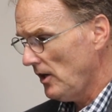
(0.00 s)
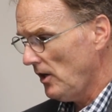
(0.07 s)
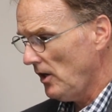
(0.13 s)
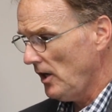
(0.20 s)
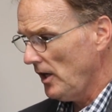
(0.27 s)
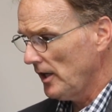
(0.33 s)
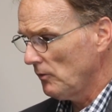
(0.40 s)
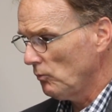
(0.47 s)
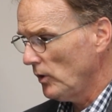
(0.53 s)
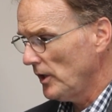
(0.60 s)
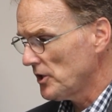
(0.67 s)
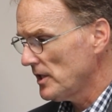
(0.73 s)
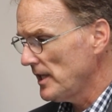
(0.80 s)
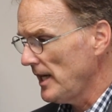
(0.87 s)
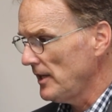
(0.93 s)
on
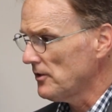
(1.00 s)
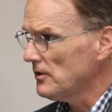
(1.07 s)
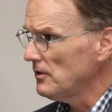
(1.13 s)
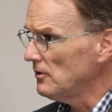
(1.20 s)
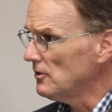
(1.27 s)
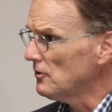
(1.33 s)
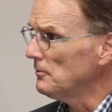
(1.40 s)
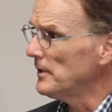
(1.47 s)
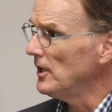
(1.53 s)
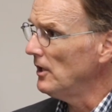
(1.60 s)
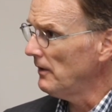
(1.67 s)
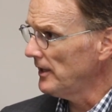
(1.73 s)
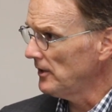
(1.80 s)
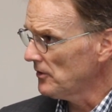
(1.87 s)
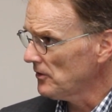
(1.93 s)
which days students would be
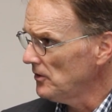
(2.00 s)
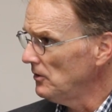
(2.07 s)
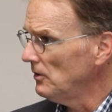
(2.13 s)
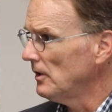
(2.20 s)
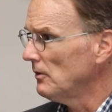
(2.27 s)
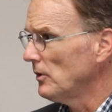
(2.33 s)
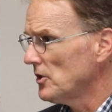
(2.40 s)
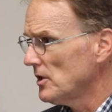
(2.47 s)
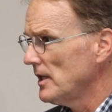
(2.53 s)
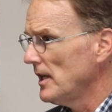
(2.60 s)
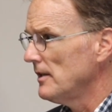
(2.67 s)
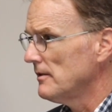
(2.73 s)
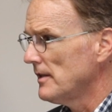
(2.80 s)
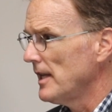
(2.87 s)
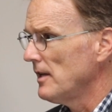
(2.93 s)
going to school and which
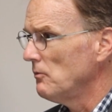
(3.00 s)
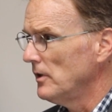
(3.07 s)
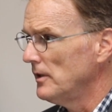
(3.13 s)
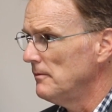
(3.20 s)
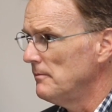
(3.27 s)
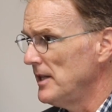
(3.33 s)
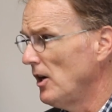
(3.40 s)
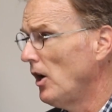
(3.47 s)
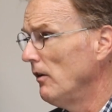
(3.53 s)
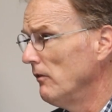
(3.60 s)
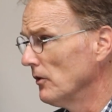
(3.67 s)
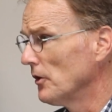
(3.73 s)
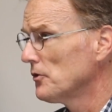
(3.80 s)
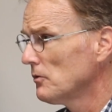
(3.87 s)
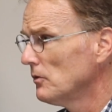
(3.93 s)
days they would be all
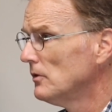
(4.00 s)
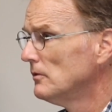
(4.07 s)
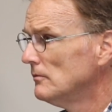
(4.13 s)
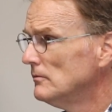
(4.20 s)
virtual?